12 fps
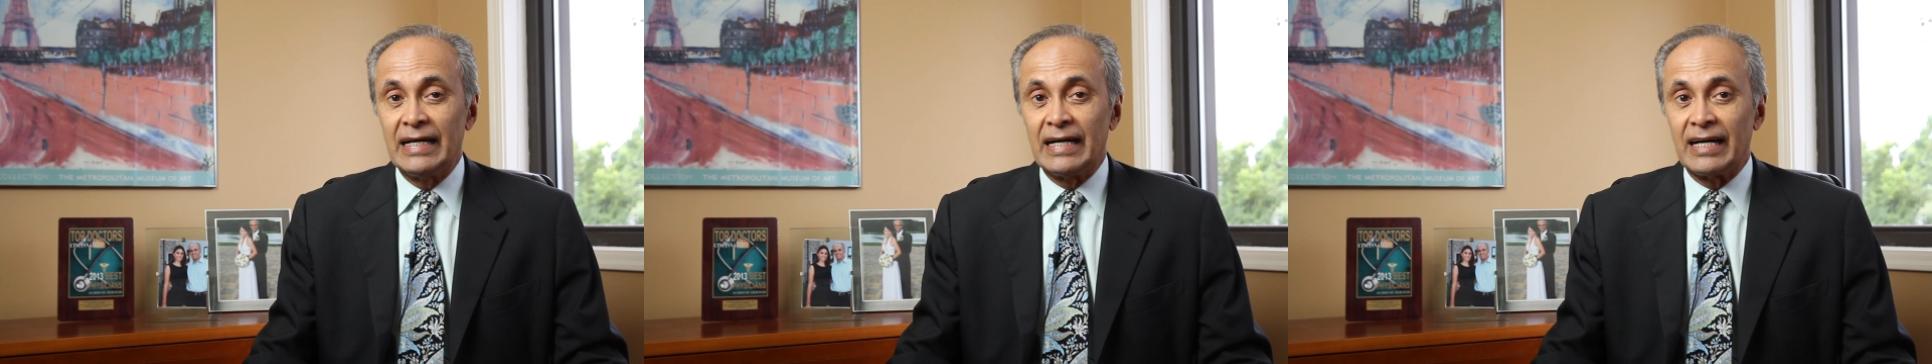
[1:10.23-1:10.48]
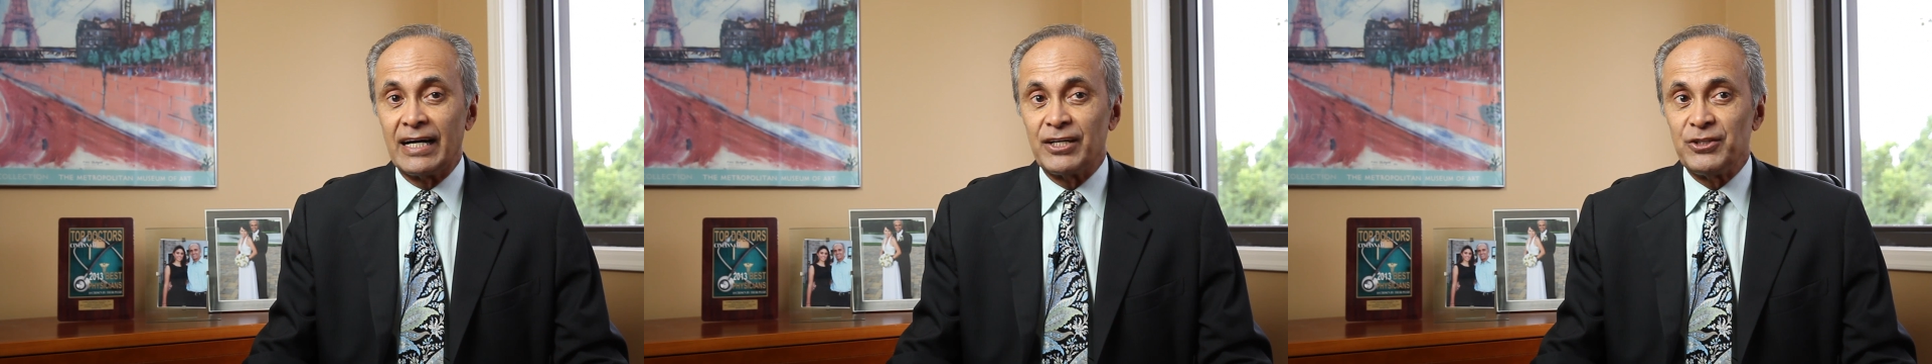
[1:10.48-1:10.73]

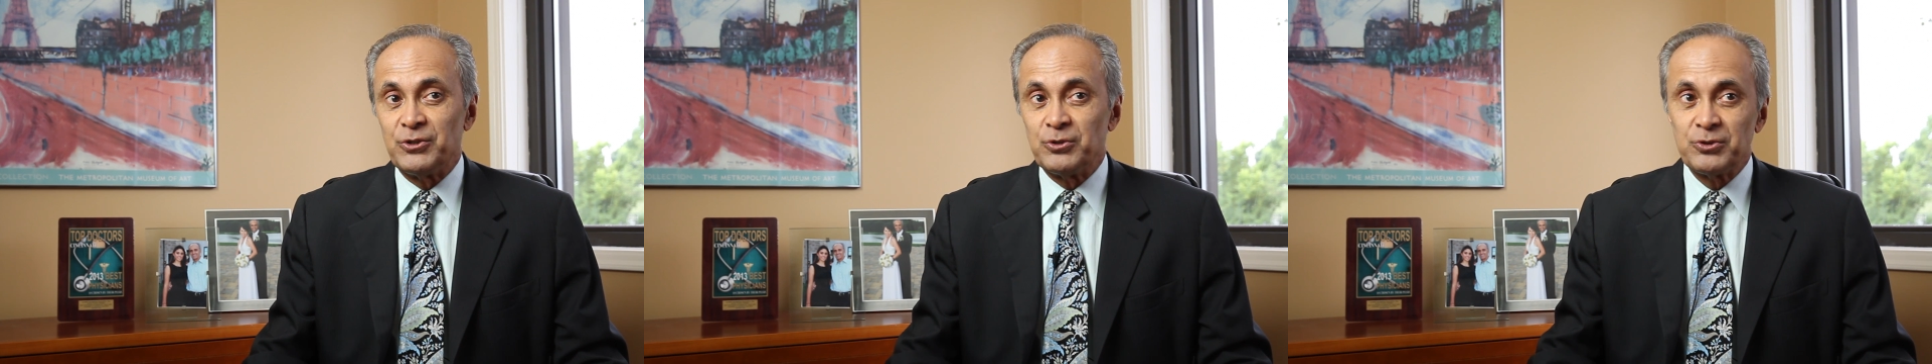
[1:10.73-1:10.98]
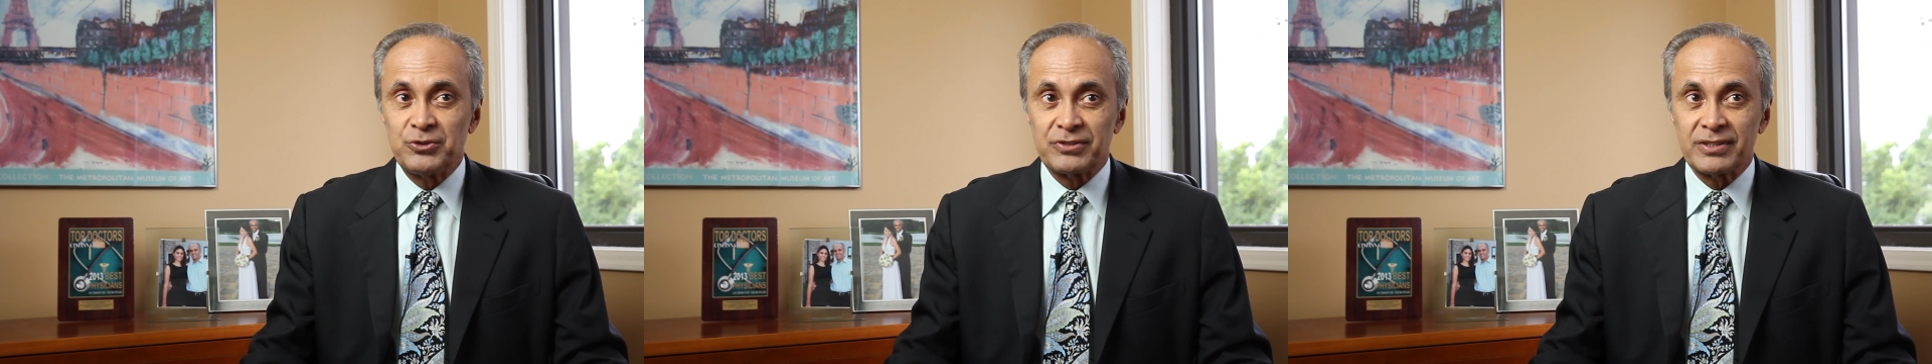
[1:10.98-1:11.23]
I
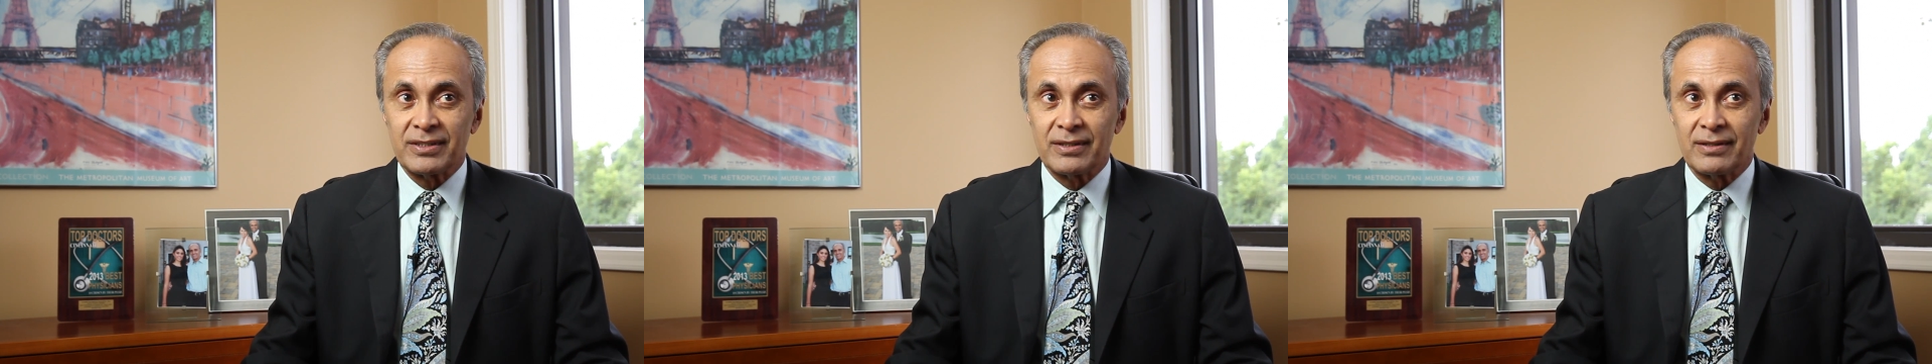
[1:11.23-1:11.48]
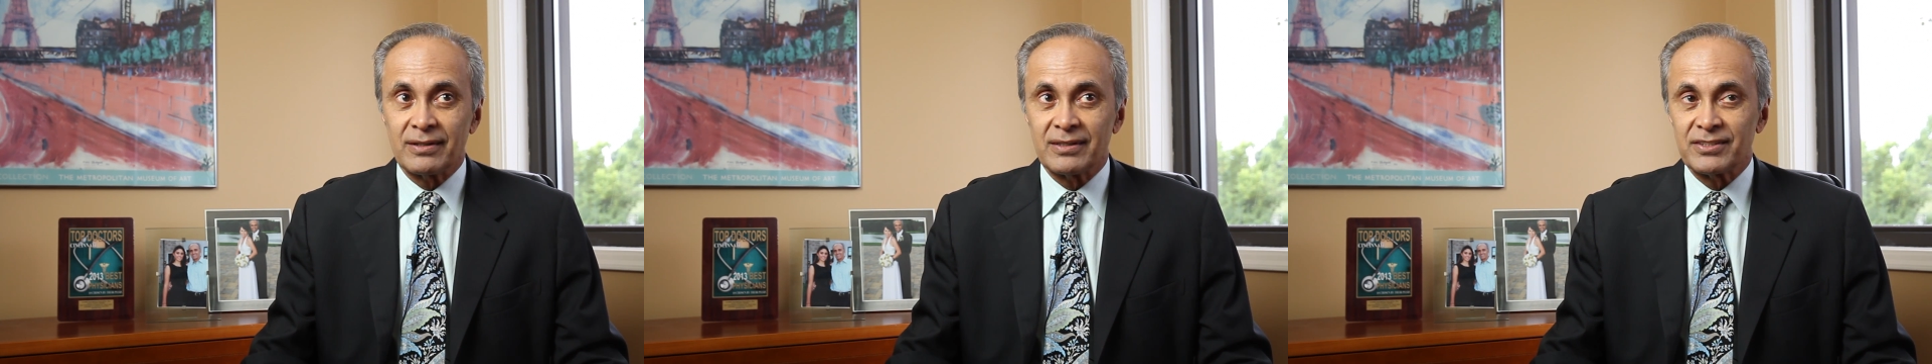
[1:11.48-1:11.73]
used
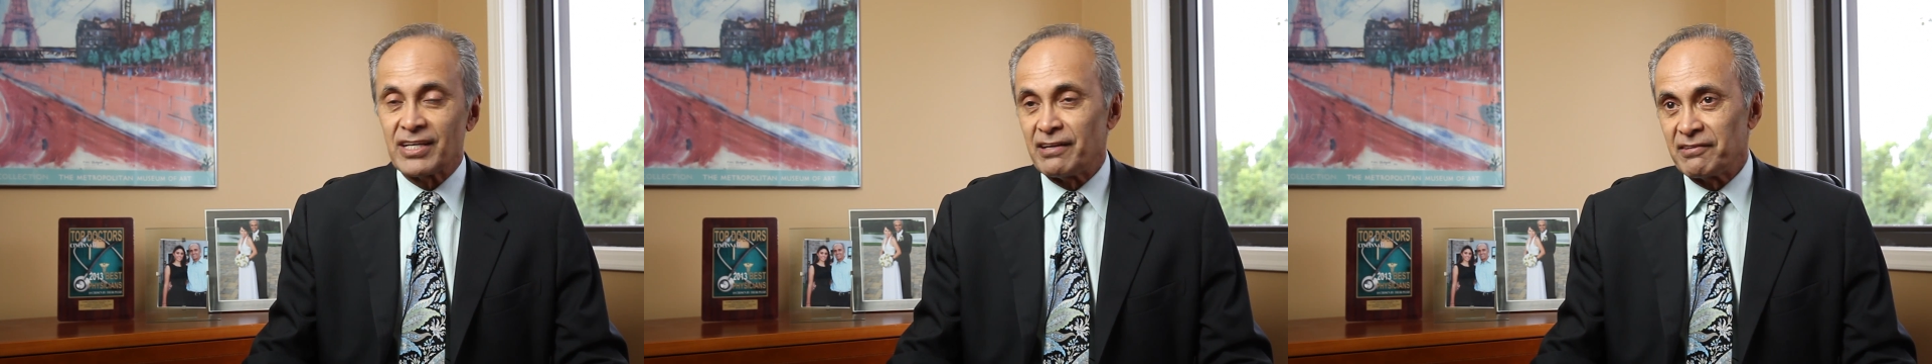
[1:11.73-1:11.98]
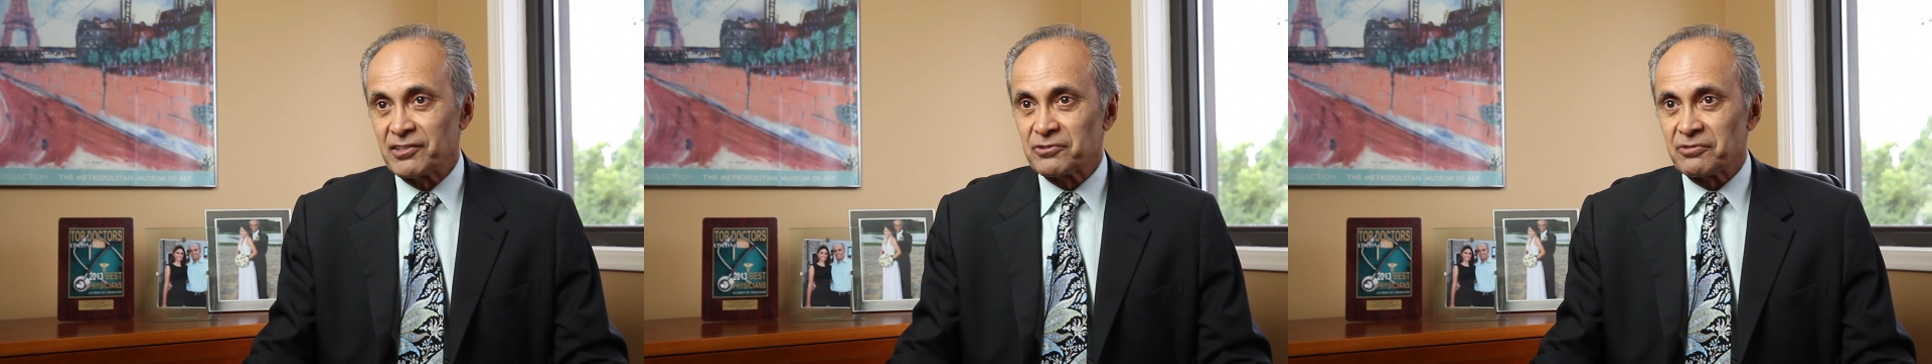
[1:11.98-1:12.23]
the
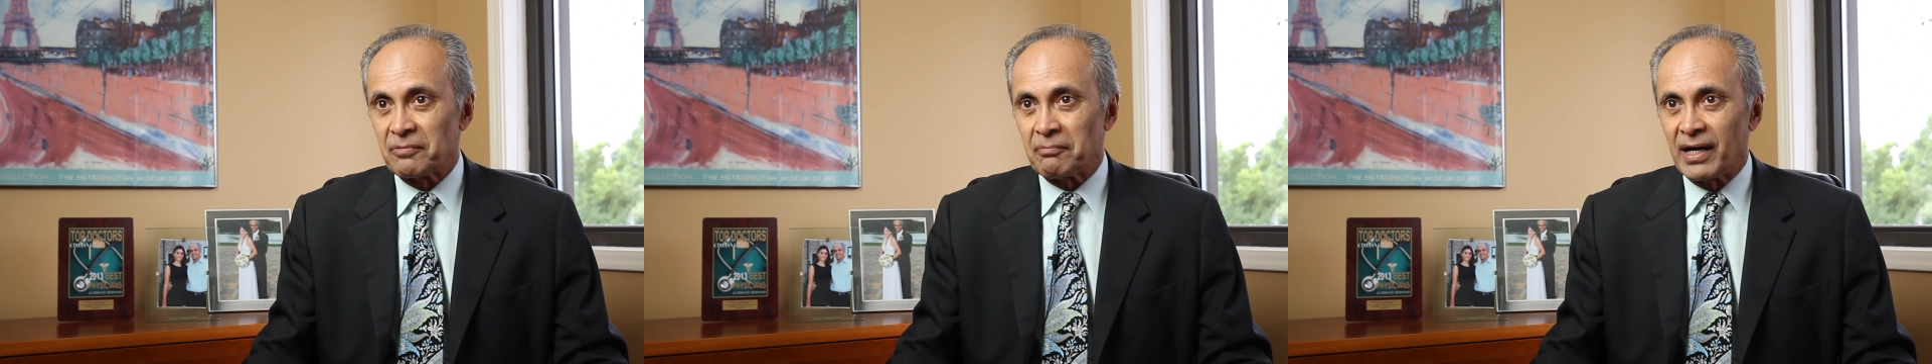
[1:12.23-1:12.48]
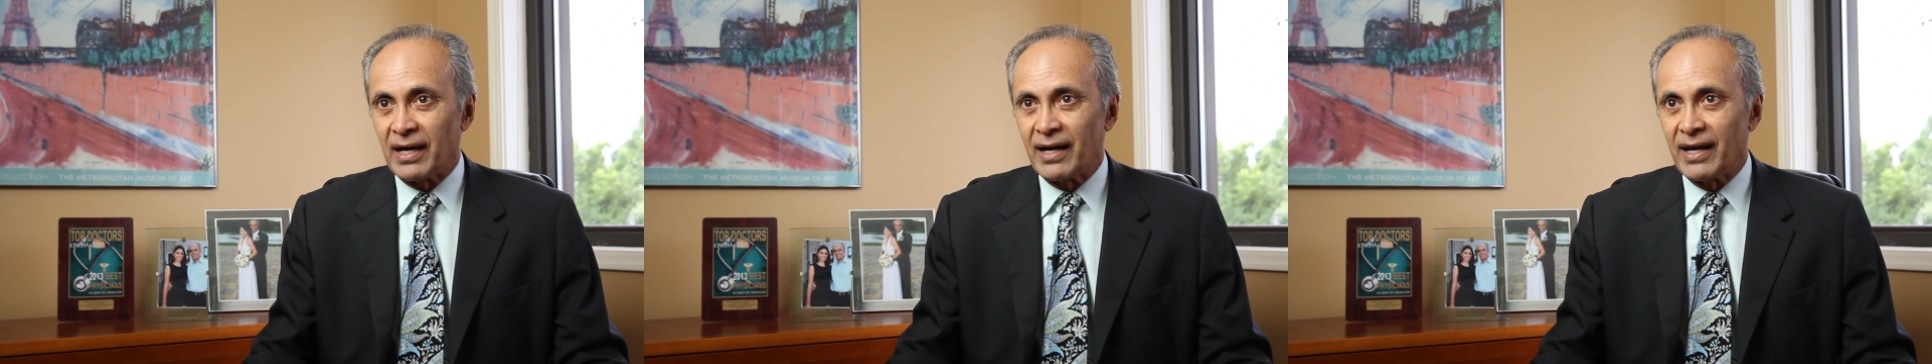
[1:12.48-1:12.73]
savings from
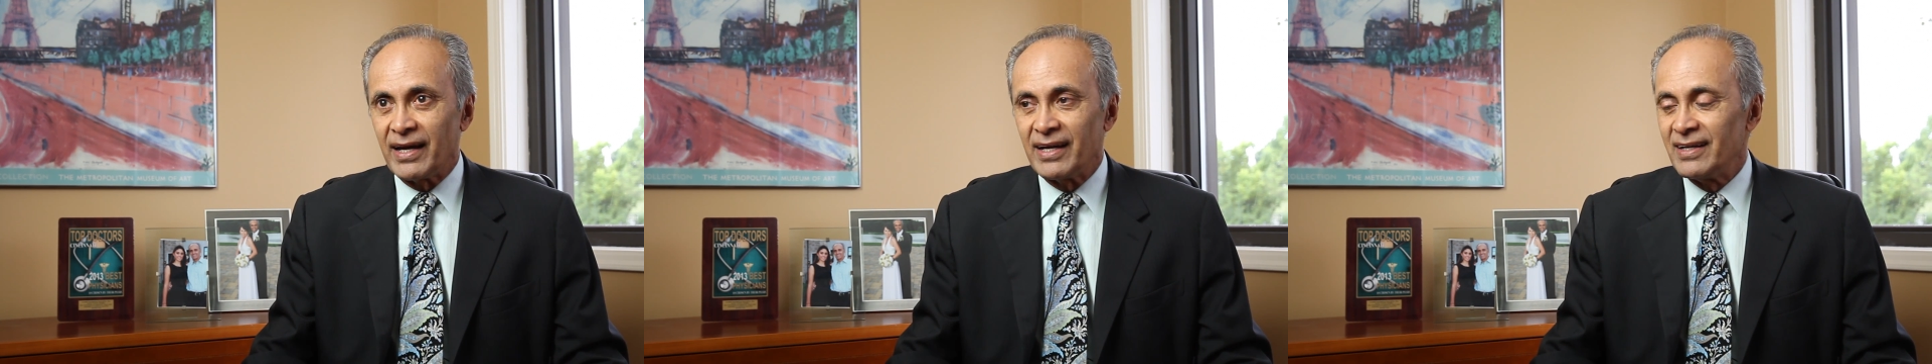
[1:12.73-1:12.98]
my